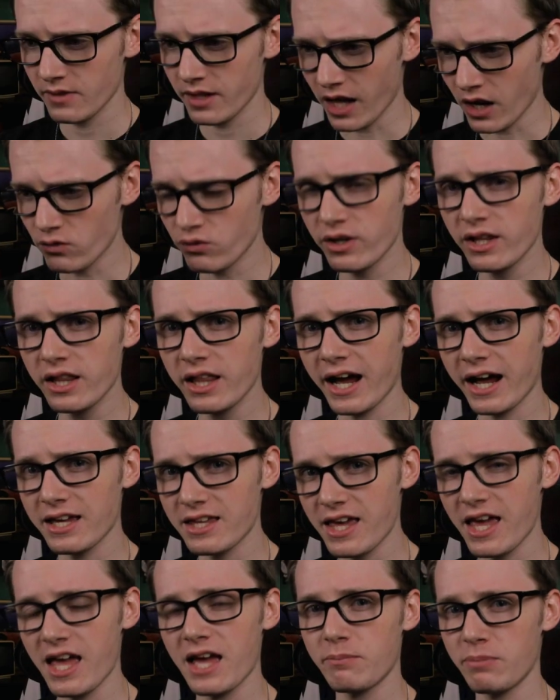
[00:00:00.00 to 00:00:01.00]
And really, I
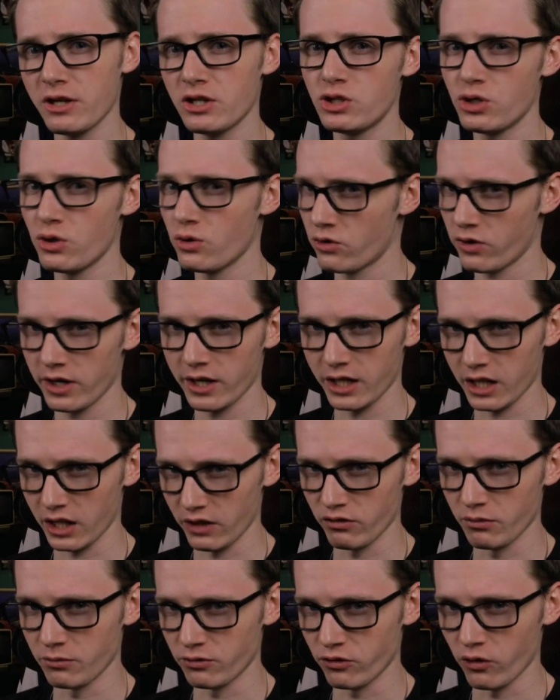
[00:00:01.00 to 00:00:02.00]
can't be too critical
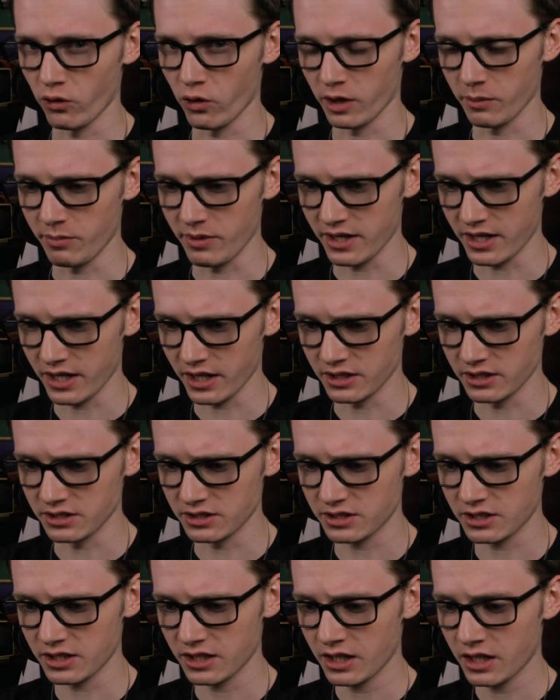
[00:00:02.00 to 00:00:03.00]
of him for it,
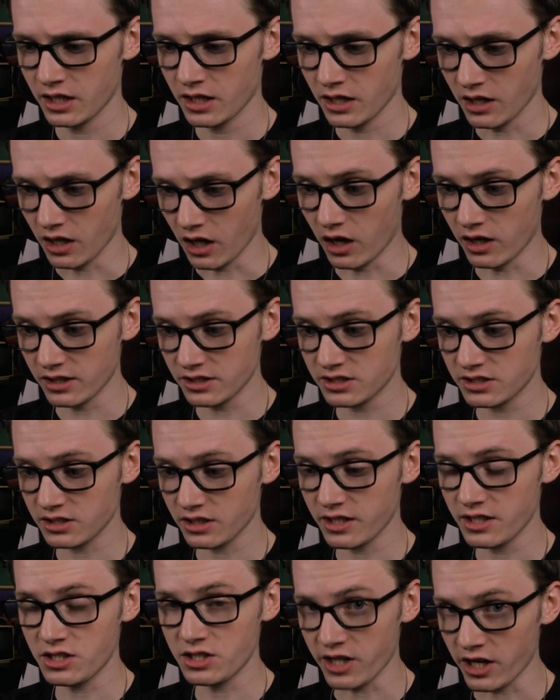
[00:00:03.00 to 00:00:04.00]
because...
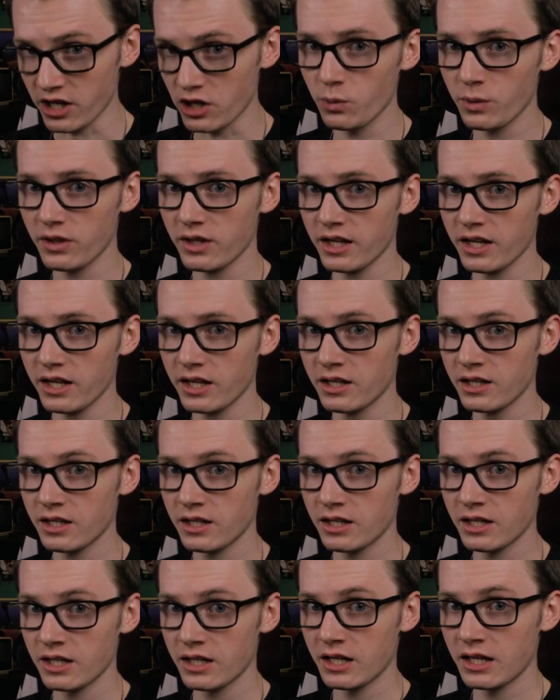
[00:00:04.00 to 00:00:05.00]
honestly, genuinely,
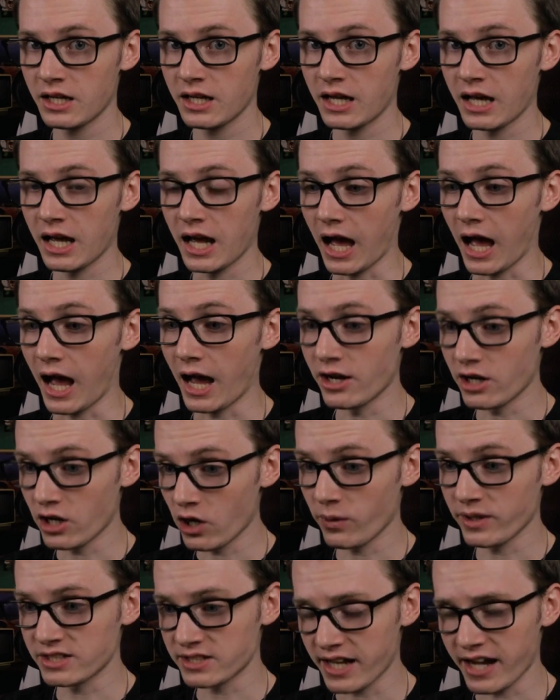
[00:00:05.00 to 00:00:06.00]
I
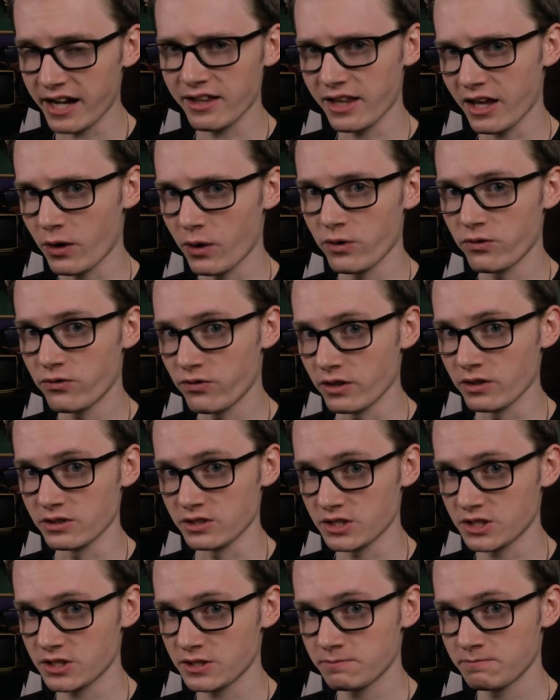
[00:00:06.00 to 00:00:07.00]
know exactly how he
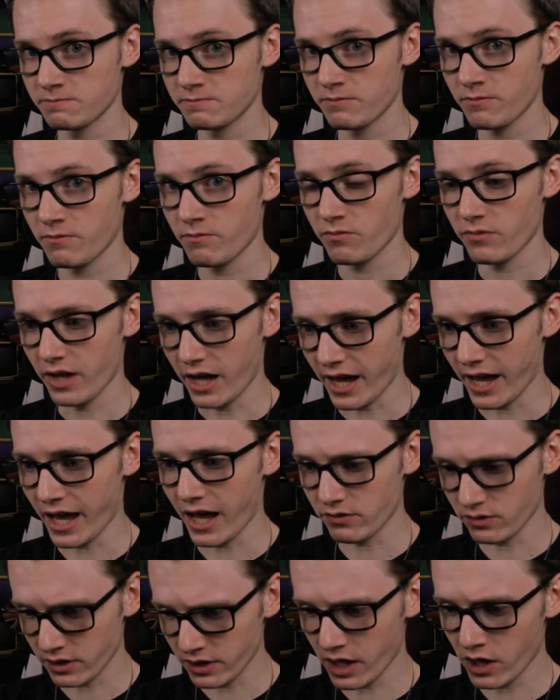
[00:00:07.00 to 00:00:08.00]
feels. I
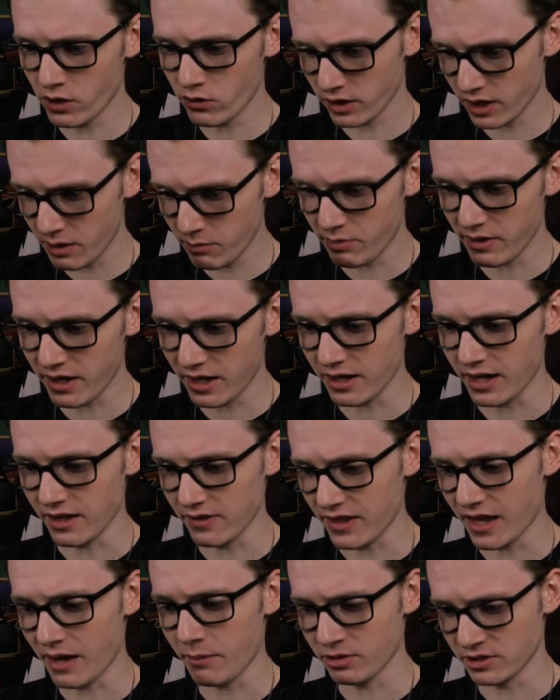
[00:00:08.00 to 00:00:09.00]
have literally been
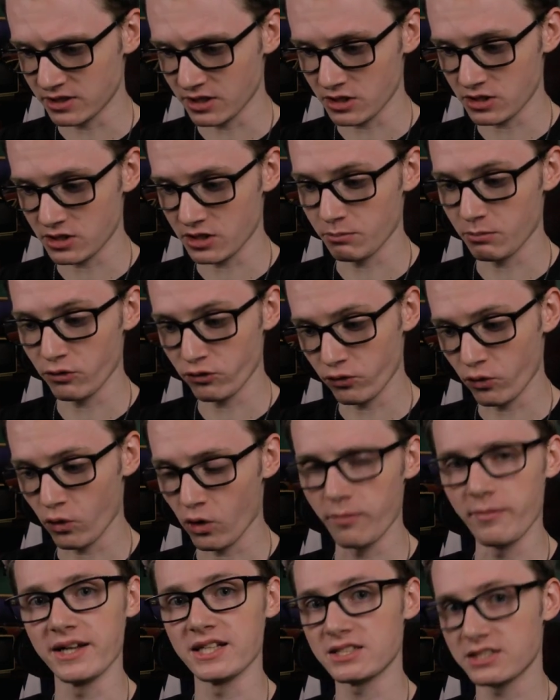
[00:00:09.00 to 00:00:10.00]
in that position
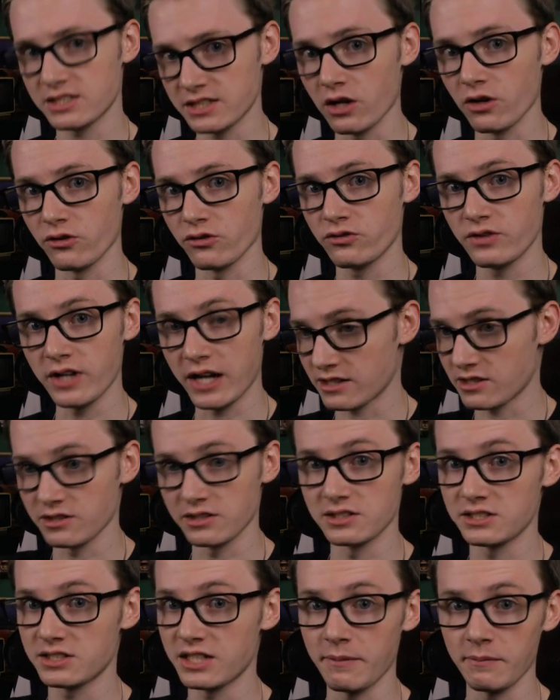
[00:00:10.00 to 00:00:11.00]
before myself. Not to
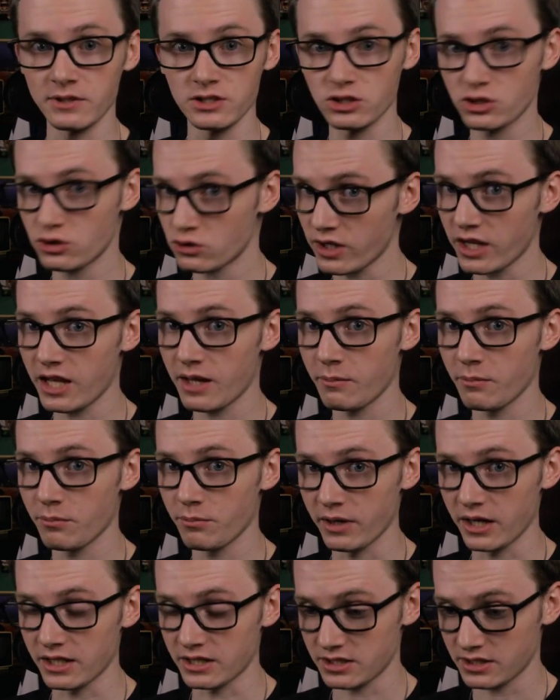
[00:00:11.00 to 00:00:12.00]
the same extreme,
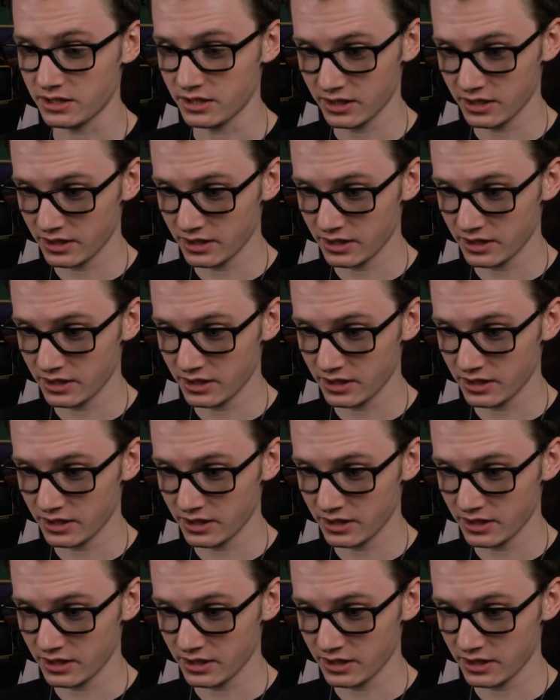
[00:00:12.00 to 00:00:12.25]
but...